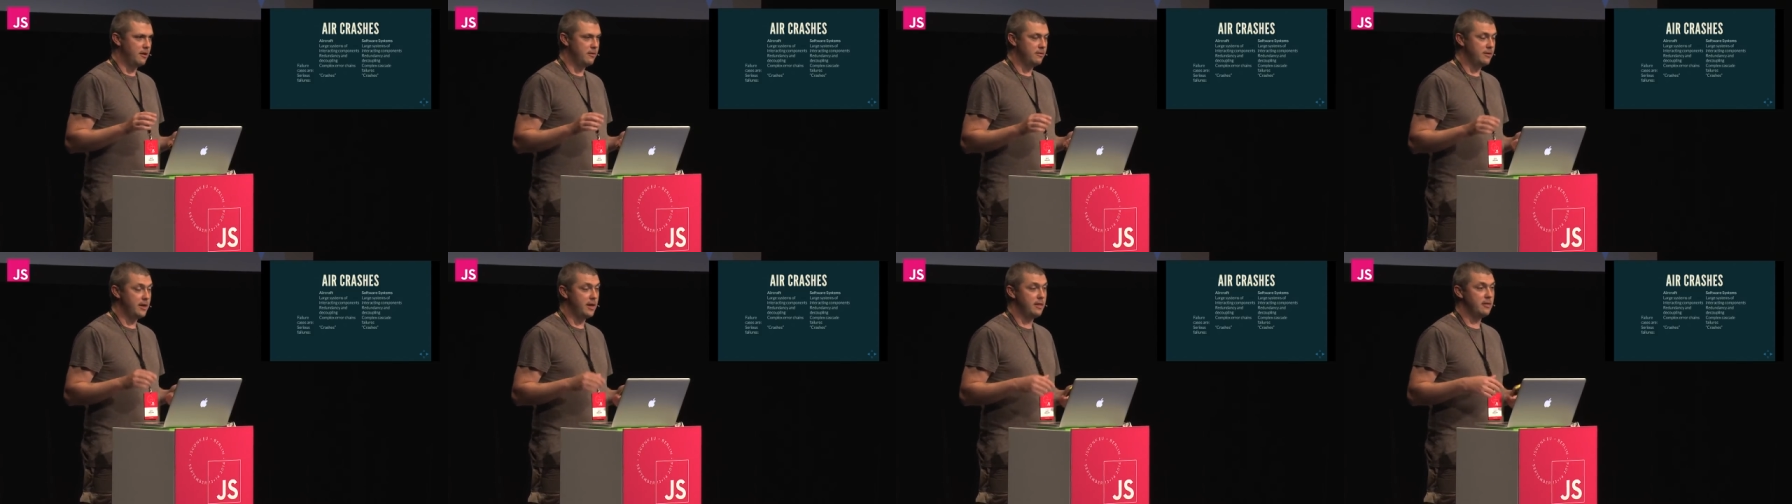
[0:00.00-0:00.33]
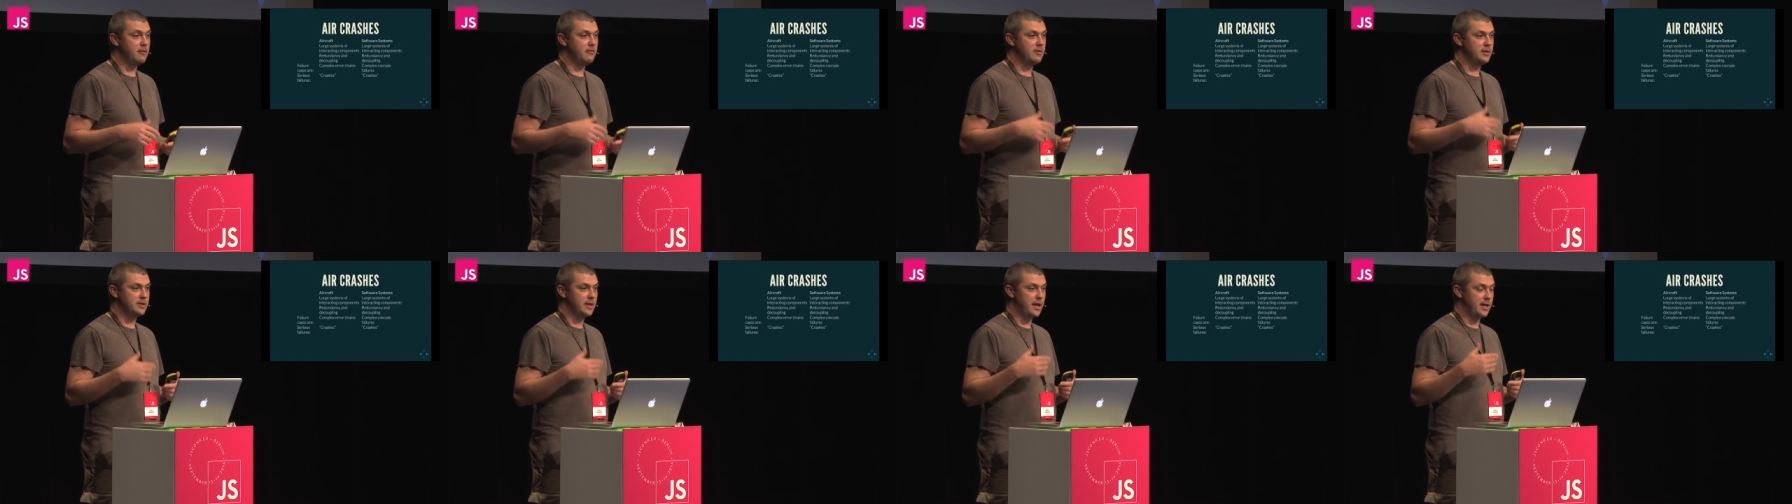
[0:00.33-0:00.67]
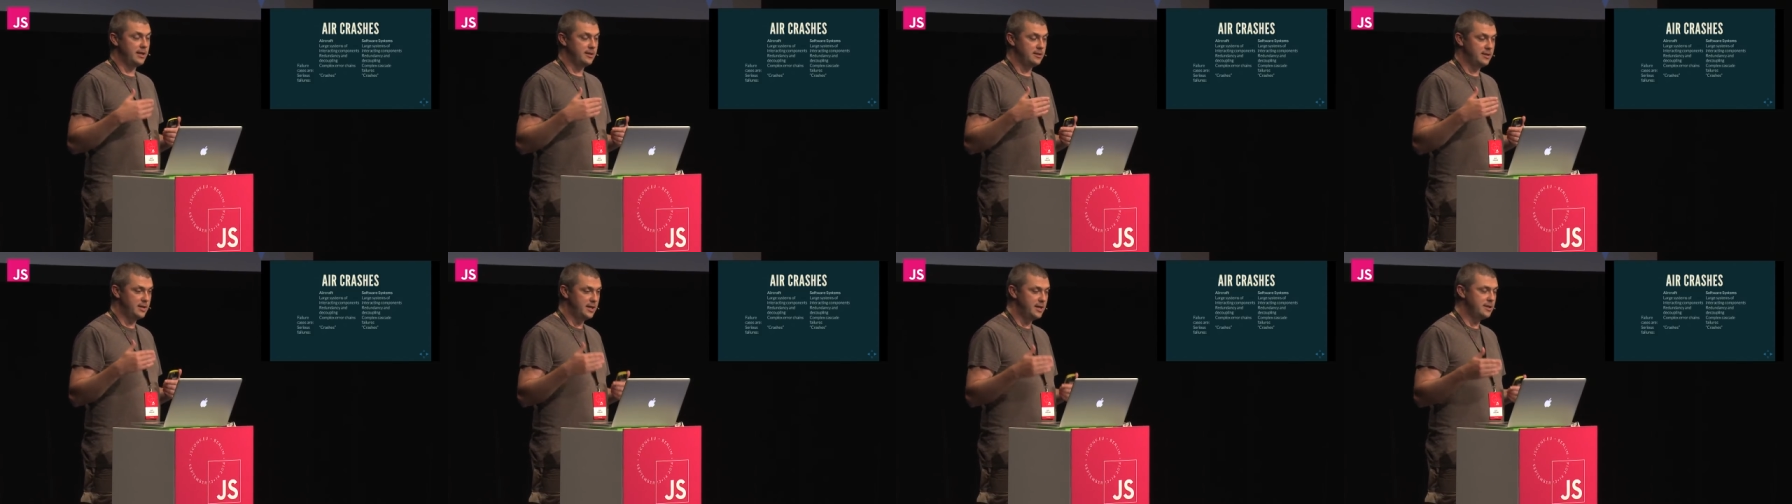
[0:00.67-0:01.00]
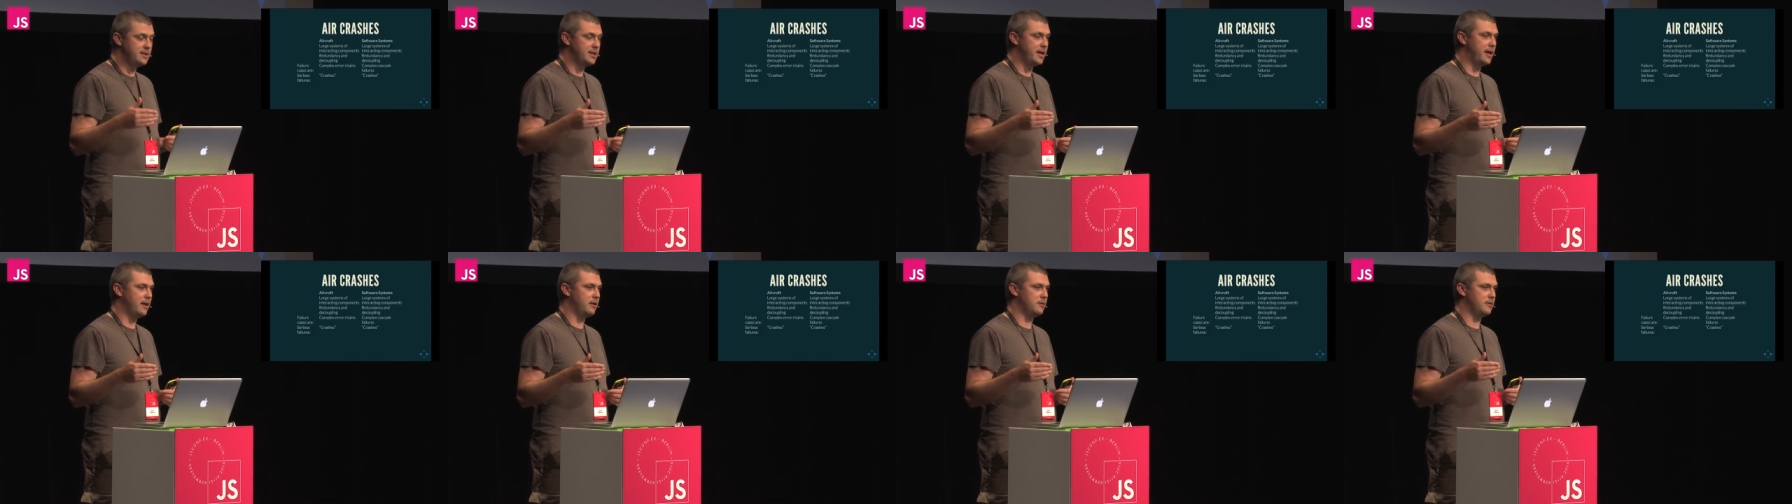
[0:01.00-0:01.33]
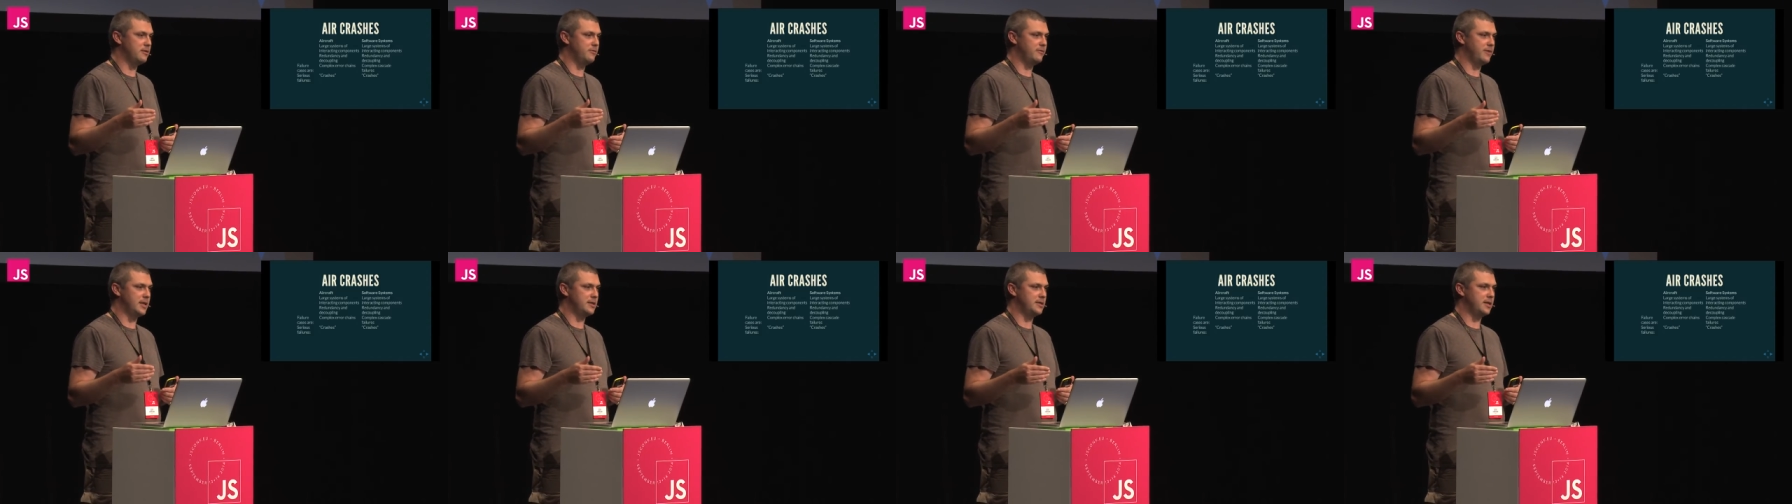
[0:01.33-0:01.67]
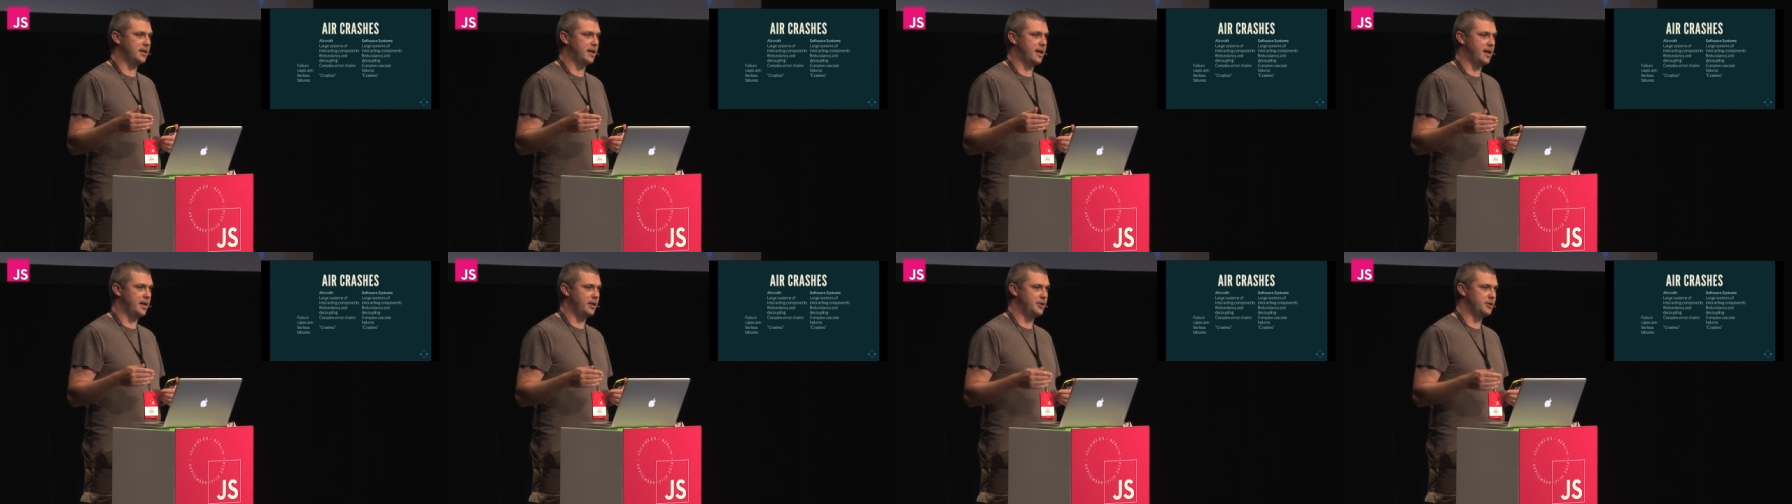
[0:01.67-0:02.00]
then there is a detailed
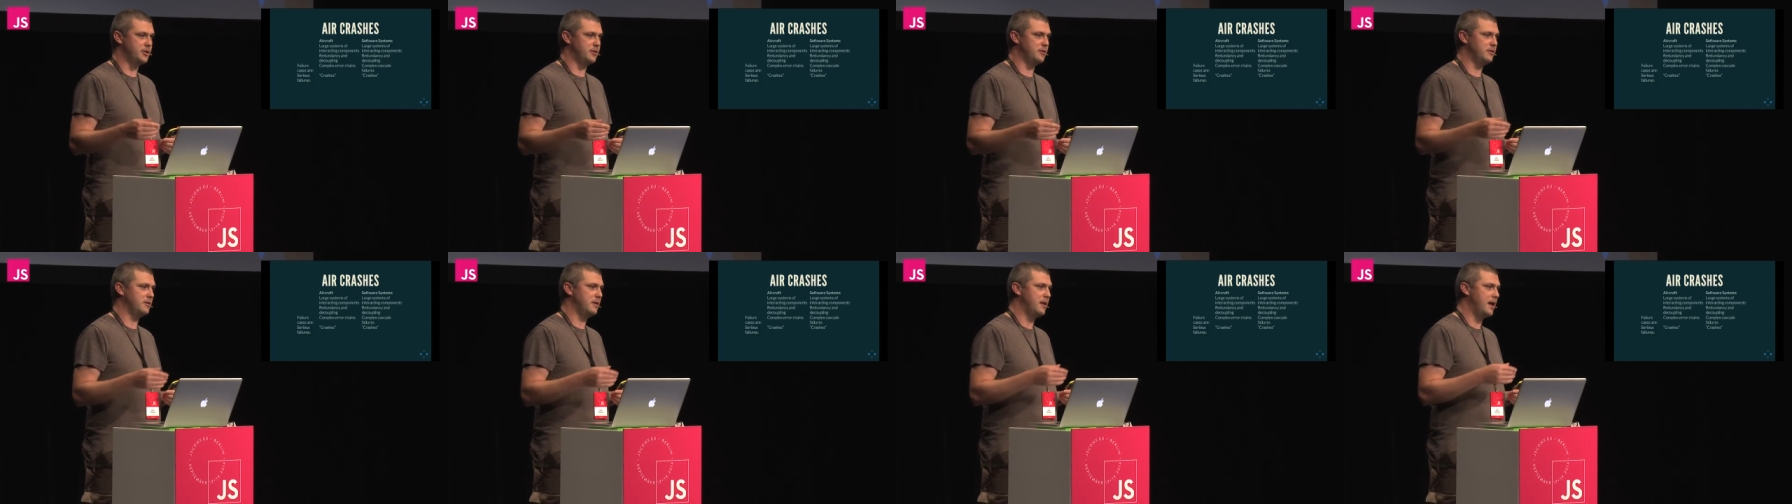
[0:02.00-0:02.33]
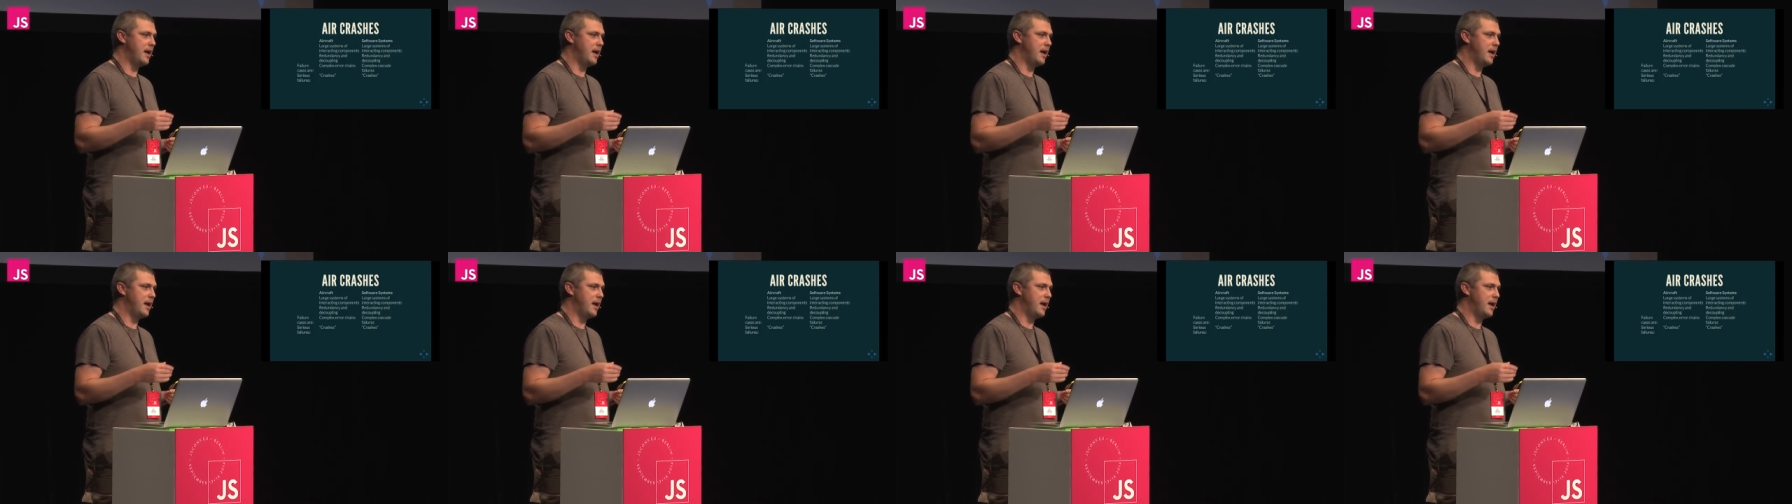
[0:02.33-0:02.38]
investigation